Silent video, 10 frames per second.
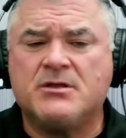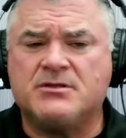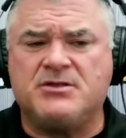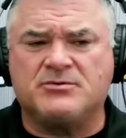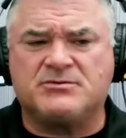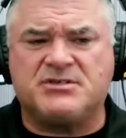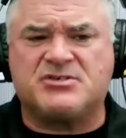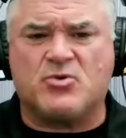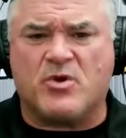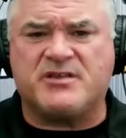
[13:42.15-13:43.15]
Don't
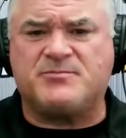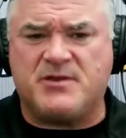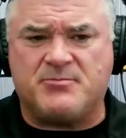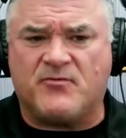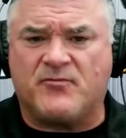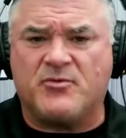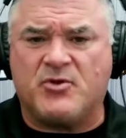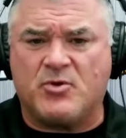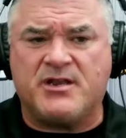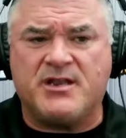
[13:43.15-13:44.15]
disgrace people from
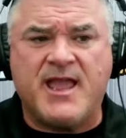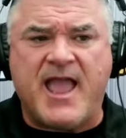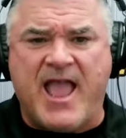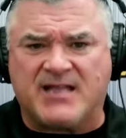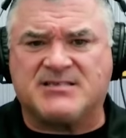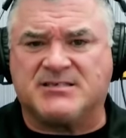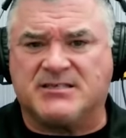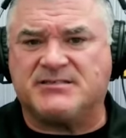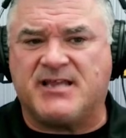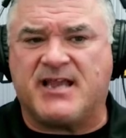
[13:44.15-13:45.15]
doing excellent
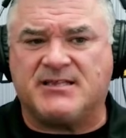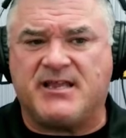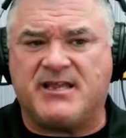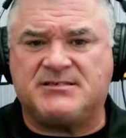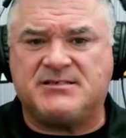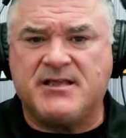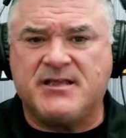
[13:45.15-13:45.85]
techniques